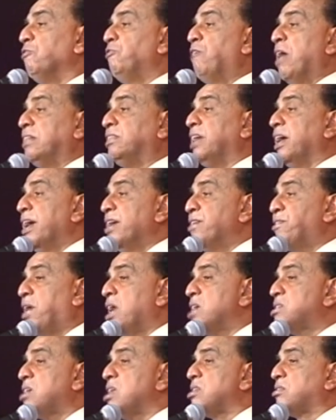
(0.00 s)
When the
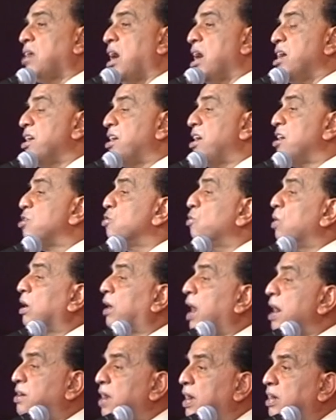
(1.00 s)
interest is credited, you
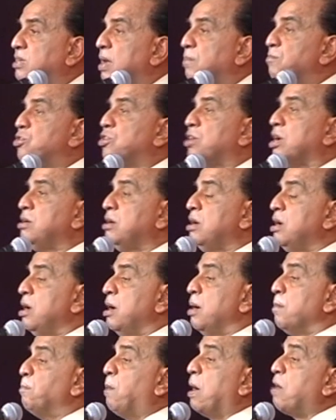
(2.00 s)
will get exemption.
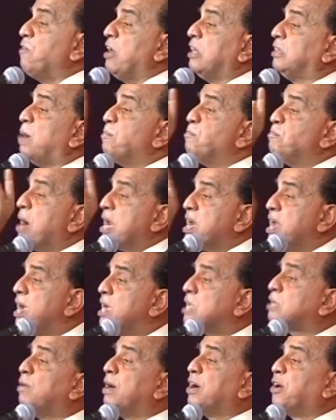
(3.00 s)
But when the money
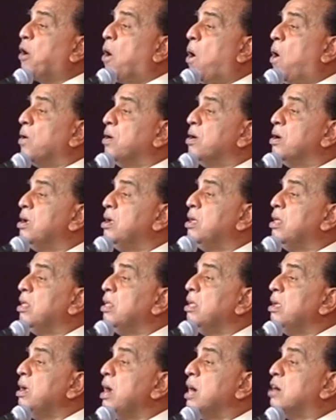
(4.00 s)
is withdrawn,
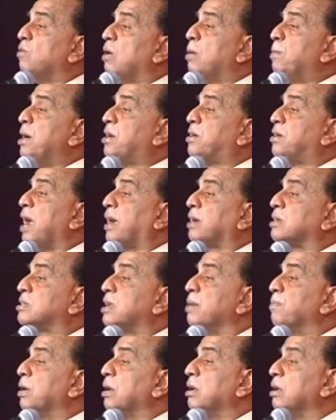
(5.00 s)
it will be
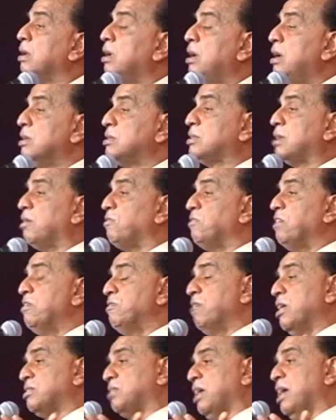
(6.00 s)
taxable. Sir,
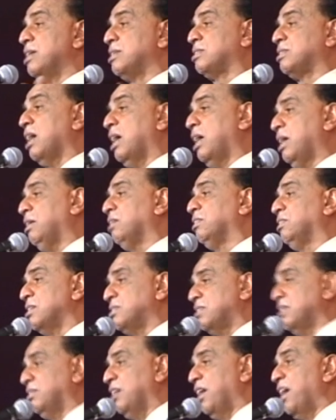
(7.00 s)
we were saying, sir,
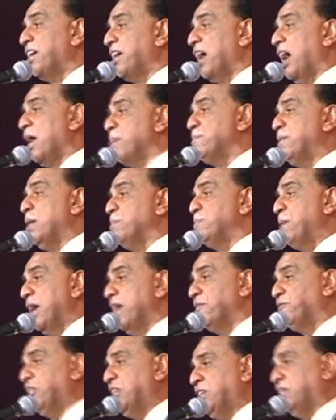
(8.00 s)
this is the retirement
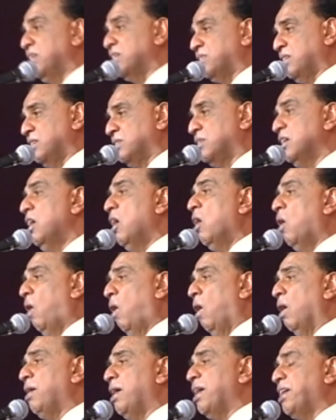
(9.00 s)
benefit. This is
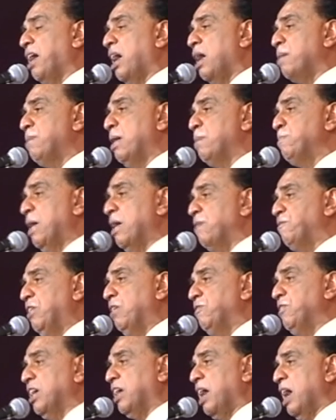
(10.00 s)
all retirement
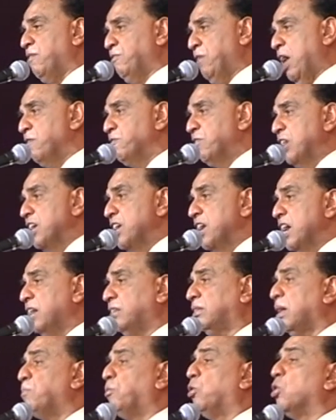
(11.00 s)
benefit we get when we
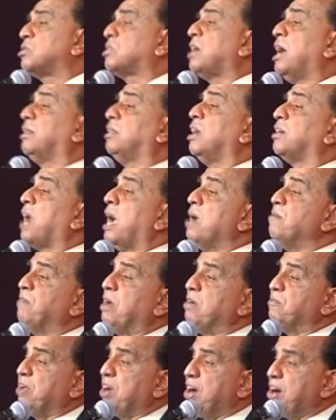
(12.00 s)
need the most at the time
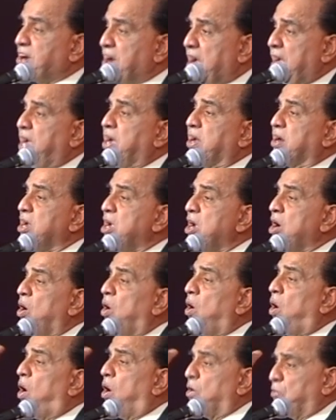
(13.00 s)
when we retire.
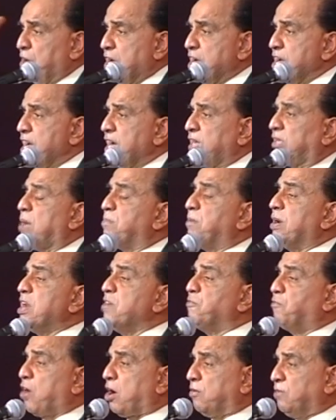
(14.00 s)
Or we need the
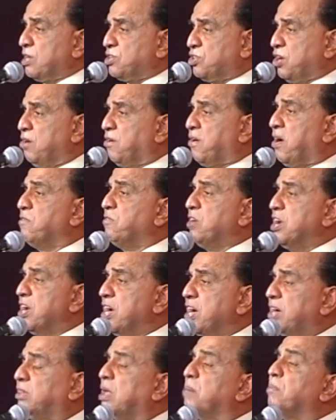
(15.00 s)
money for our children. We
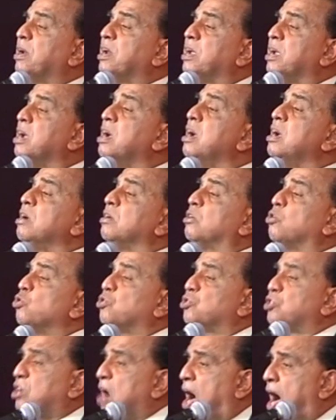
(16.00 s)
need the money
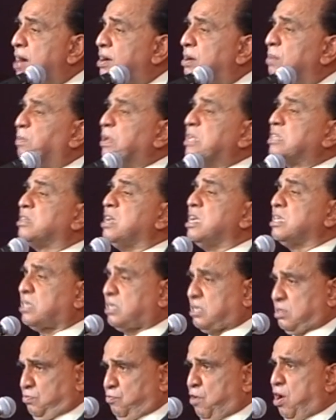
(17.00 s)
to start a
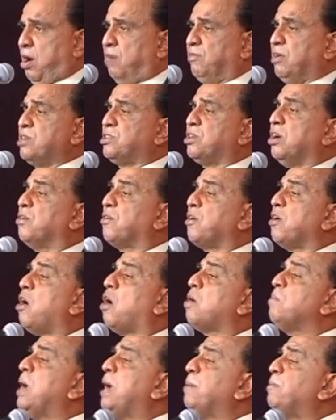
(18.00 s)
business for our children,
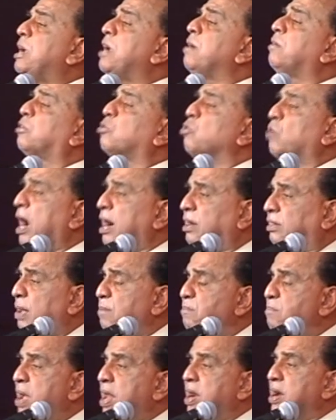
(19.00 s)
or maybe to get
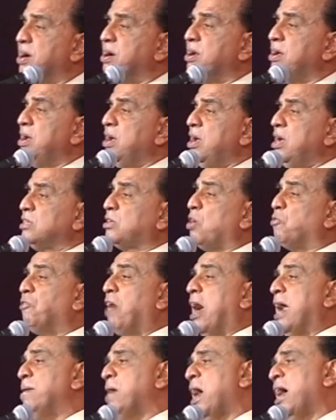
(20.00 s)
them married. So
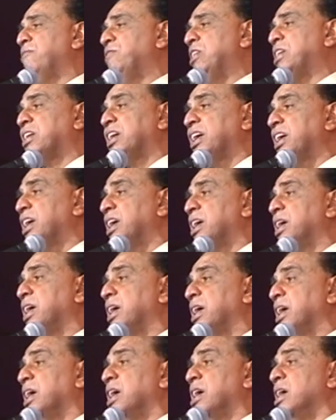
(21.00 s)
why have it
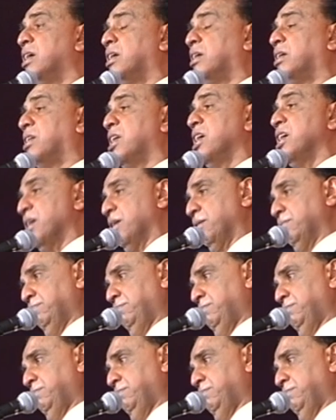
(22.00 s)
EET?